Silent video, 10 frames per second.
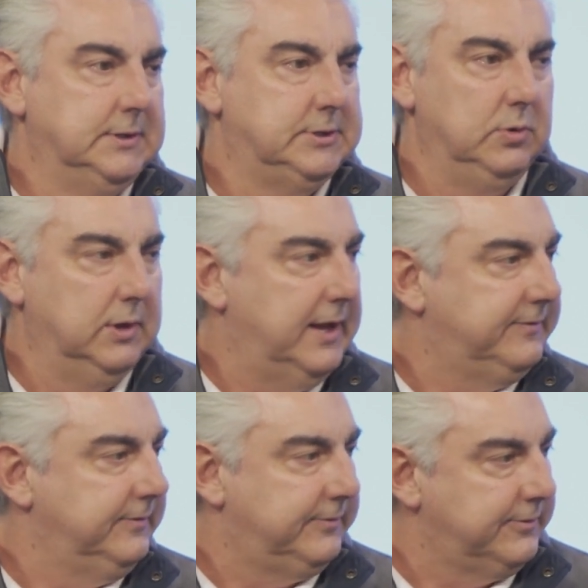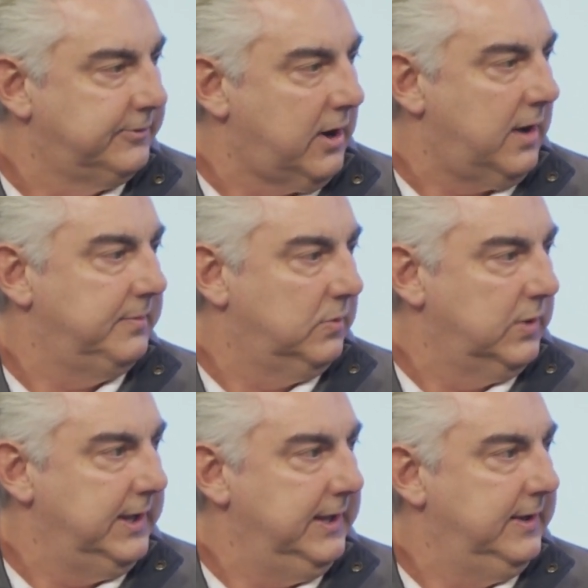two lessons are dropped a
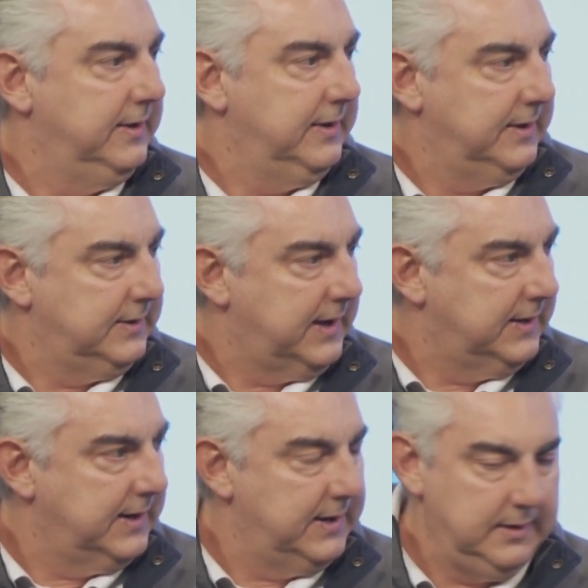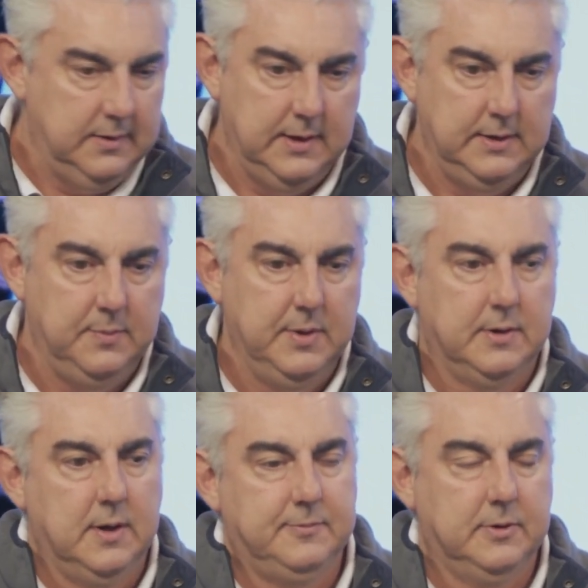week and and and you, and you
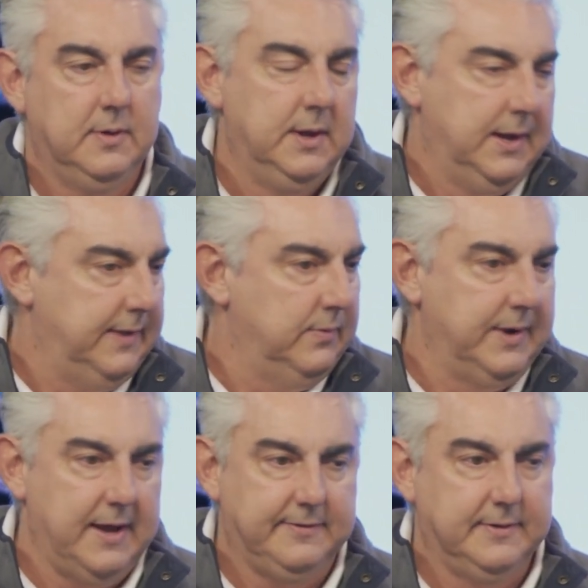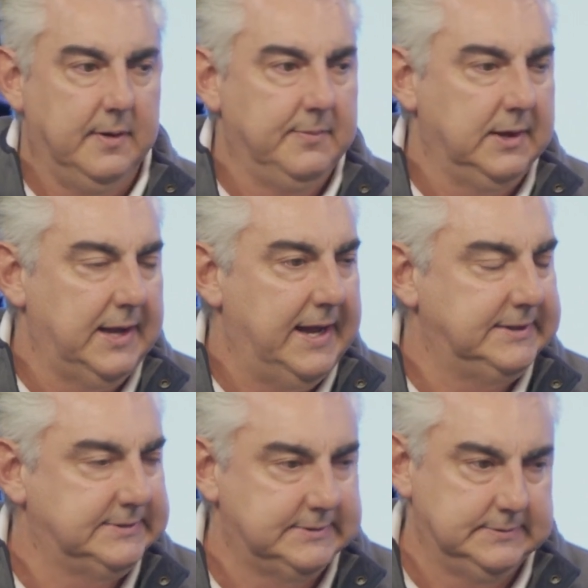build up to it and then we got some that
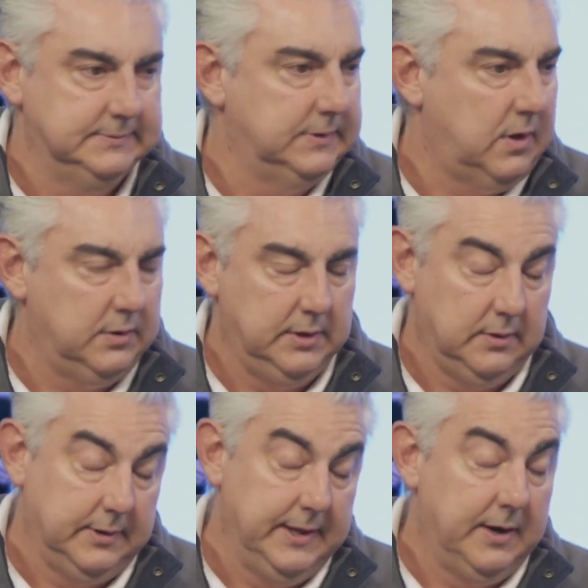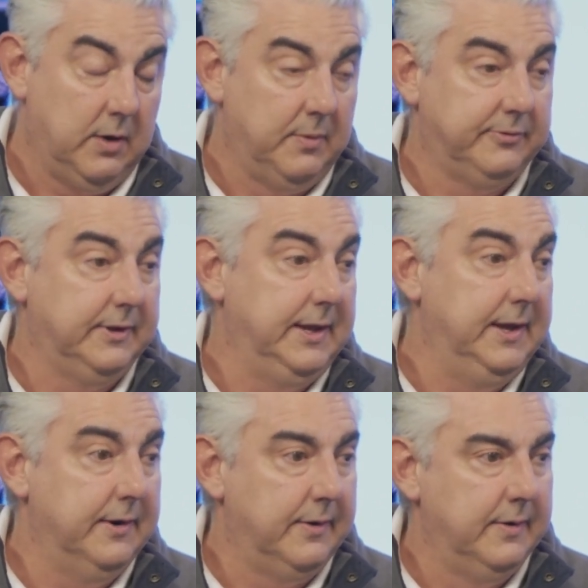last uh, you know again almost a
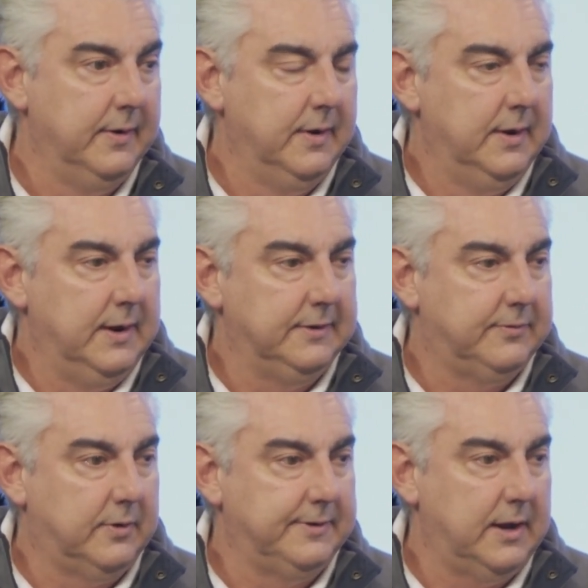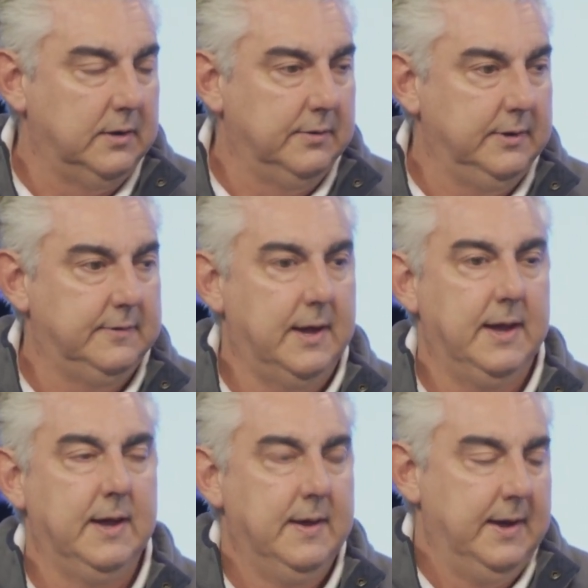year as far as how long you
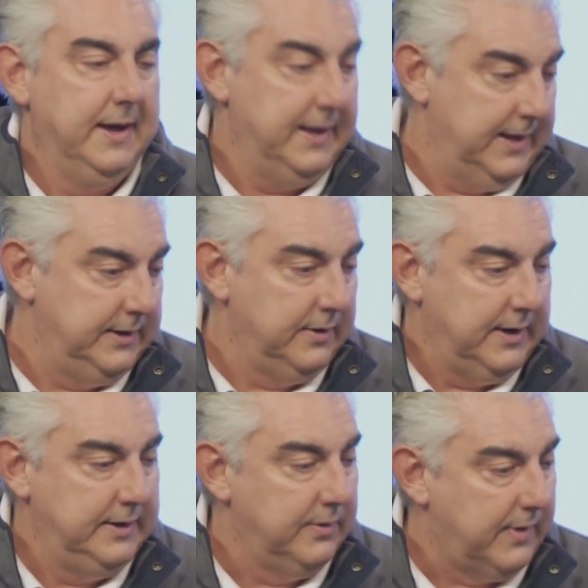take and, and you're and you're